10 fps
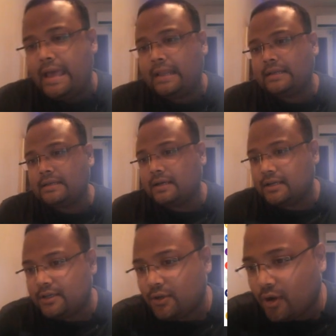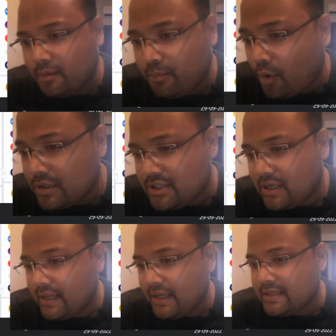and dollar bond
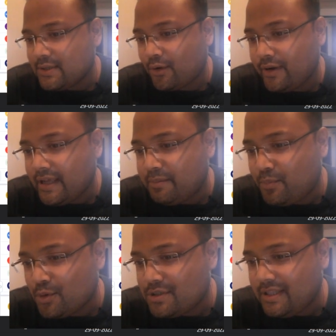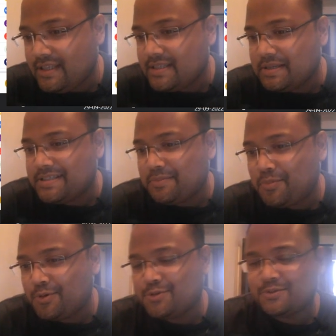chart has already approached these
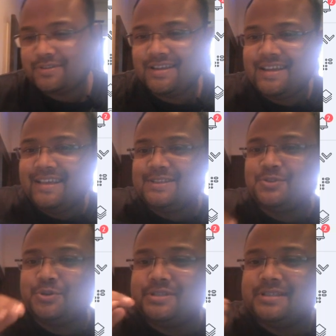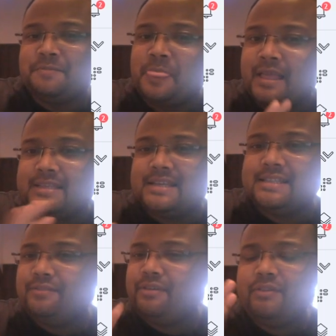support zones. So
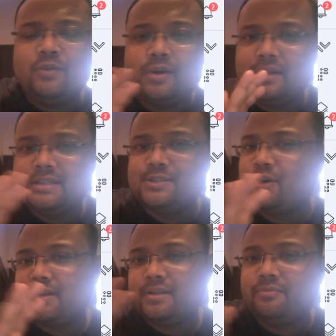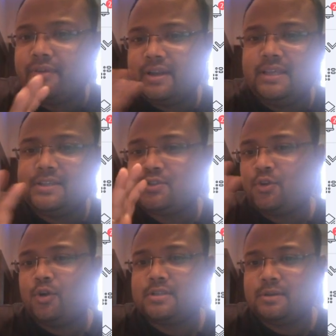1651 is not a very
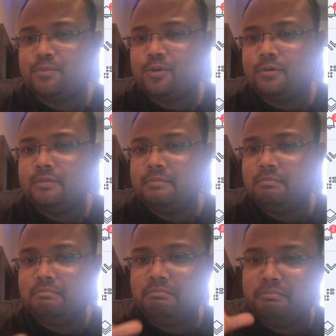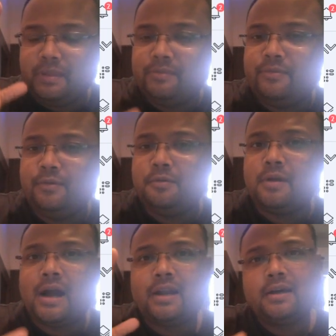strong support. If you
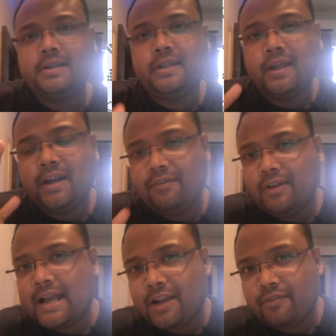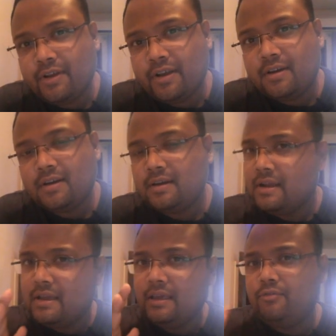are a daredevil kind of a trader,
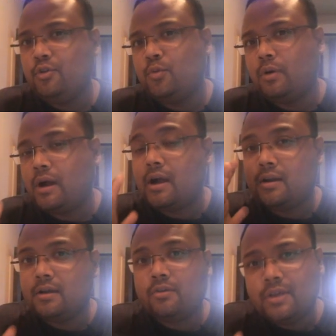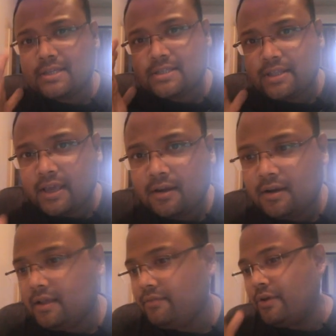if you are a risk
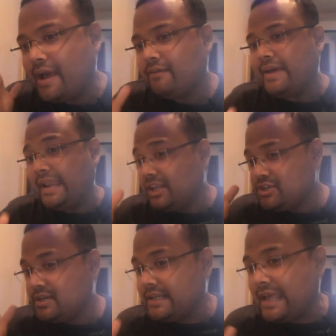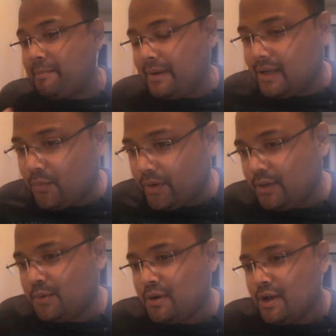taker, if you have additional capital with
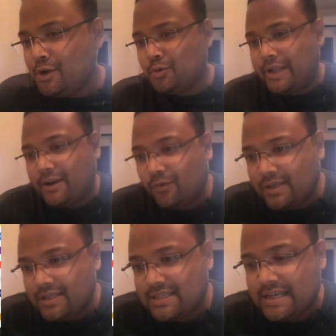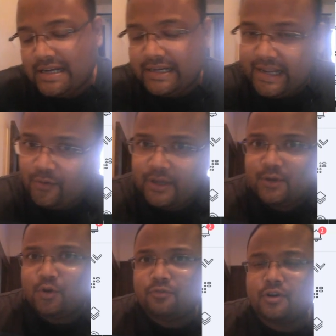you to take risk, then you can
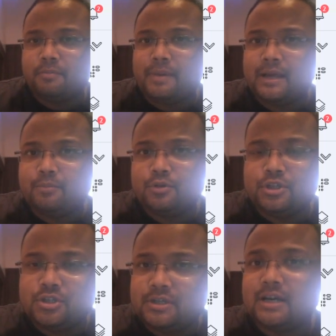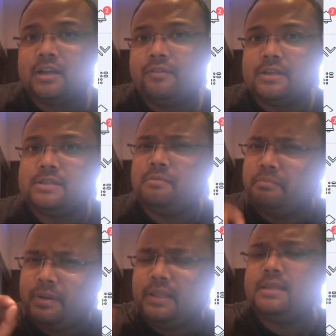go for a buy position. Otherwise,
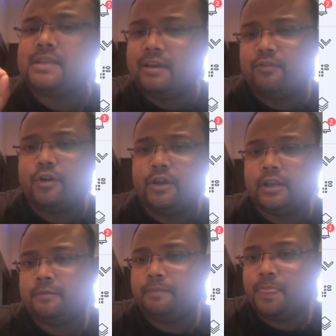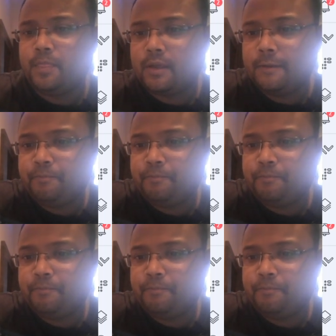please avoid it. Okay.